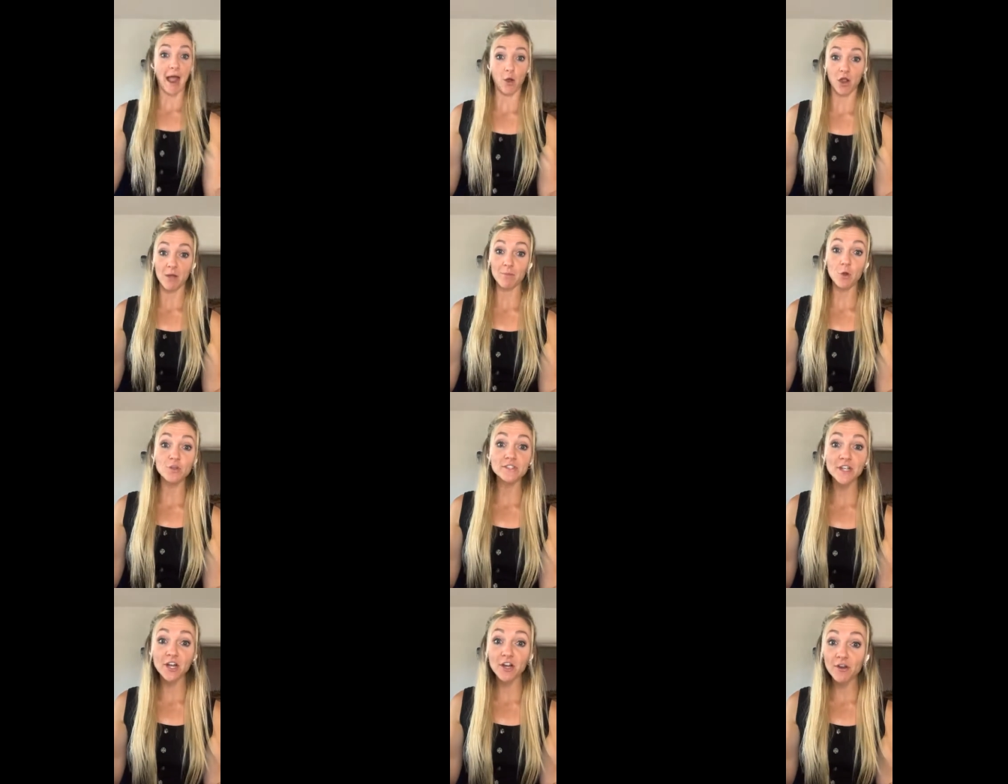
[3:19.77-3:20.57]
Outcome
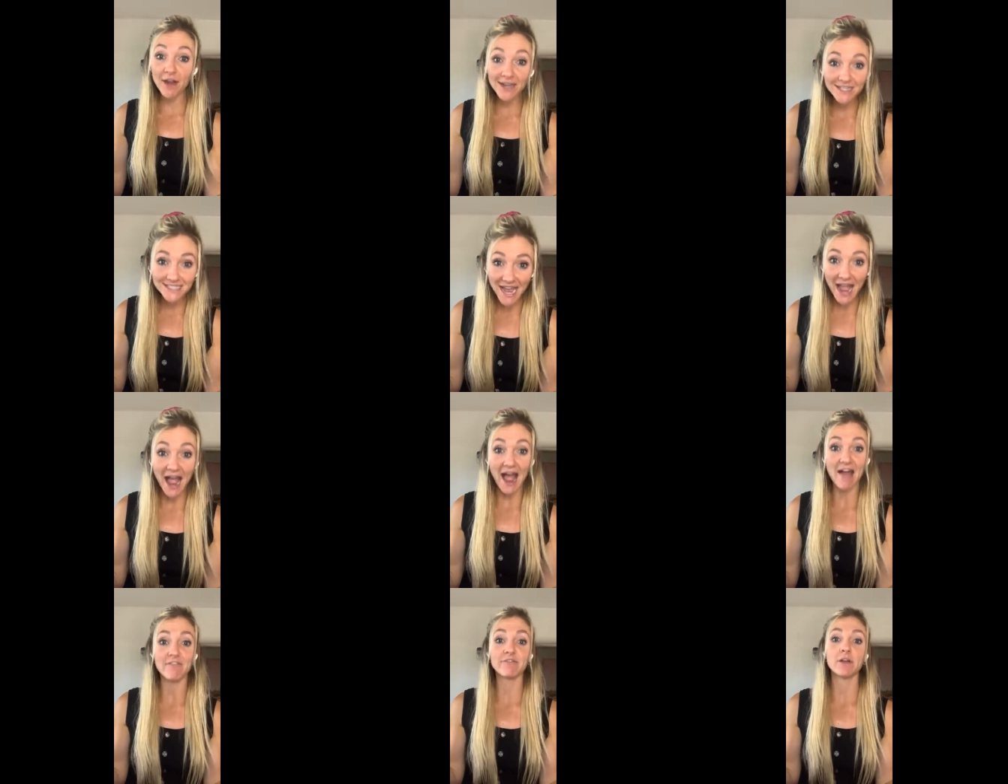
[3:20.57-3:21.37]
goals are great to
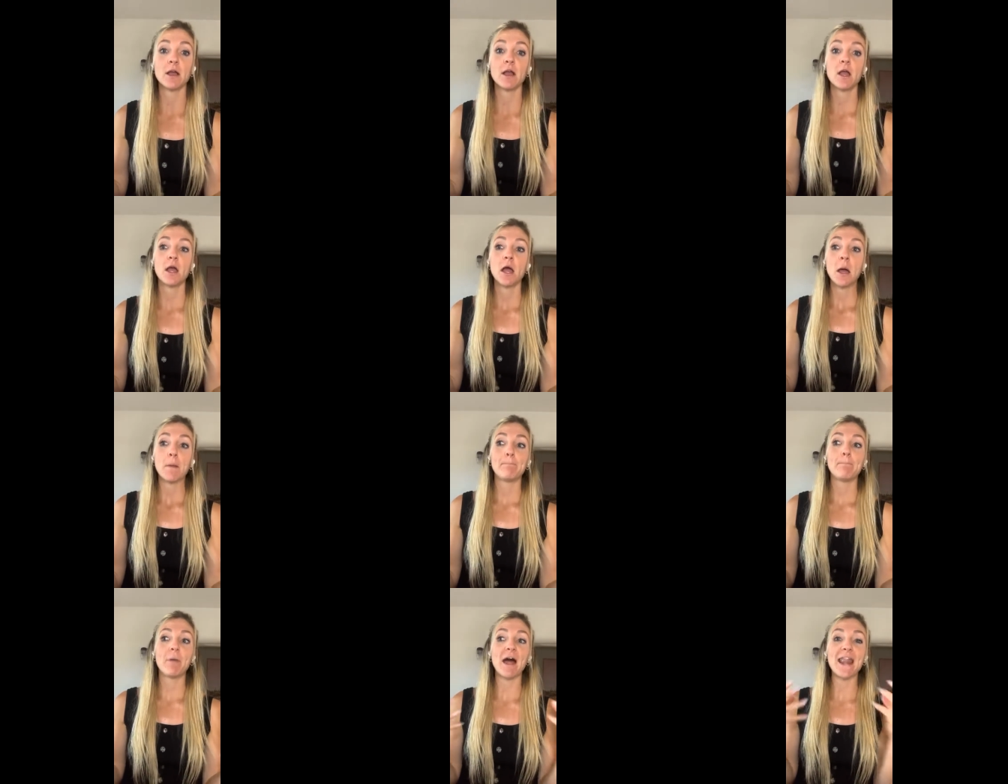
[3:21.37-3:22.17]
have,
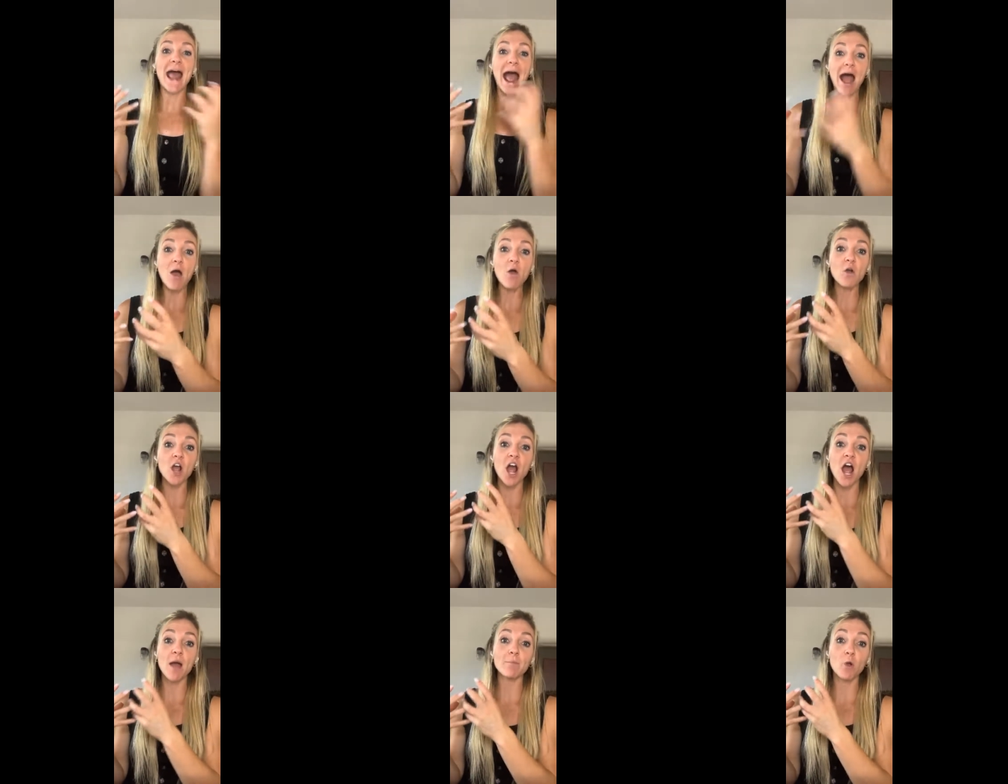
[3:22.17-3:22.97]
but
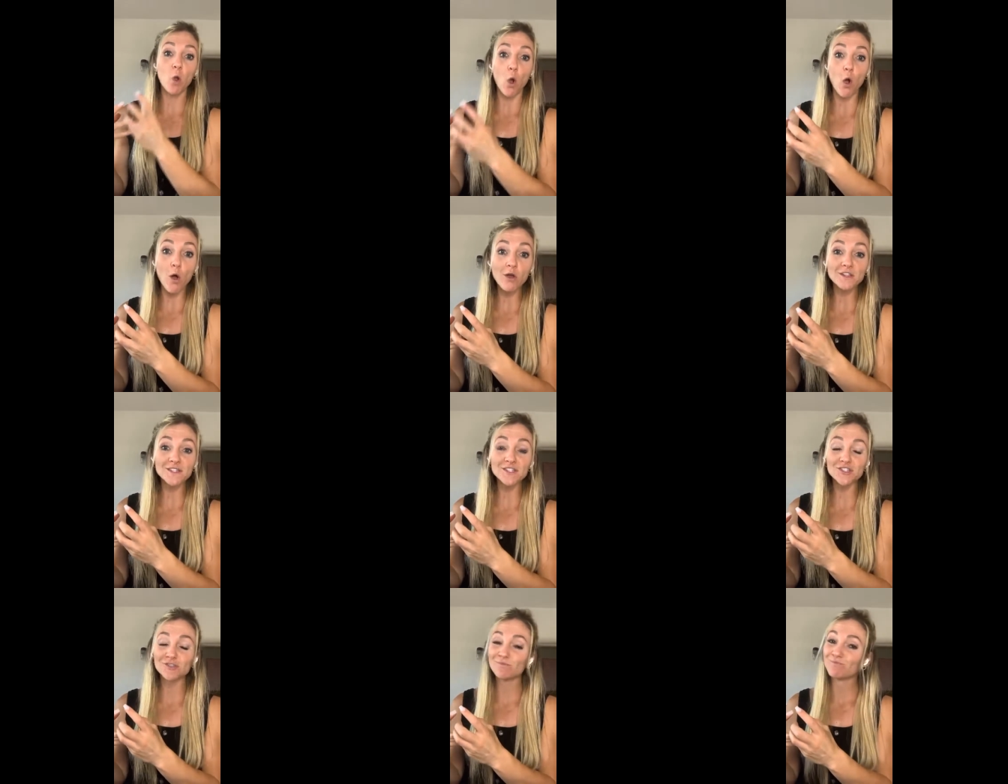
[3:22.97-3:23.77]
outcome
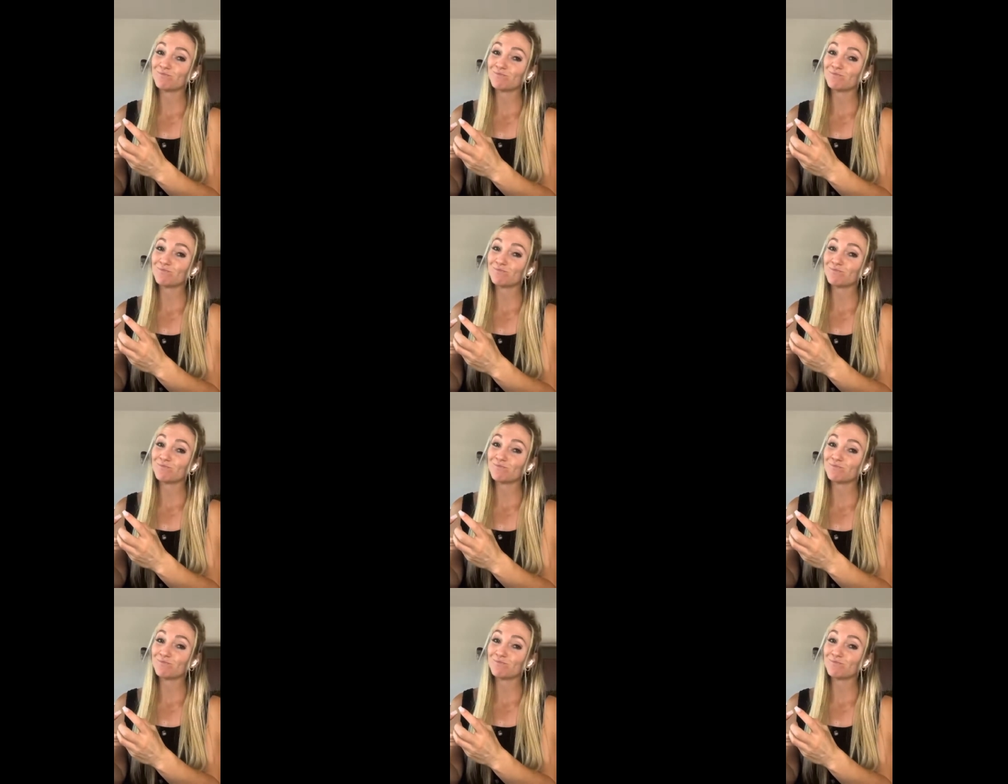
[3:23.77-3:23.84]
goals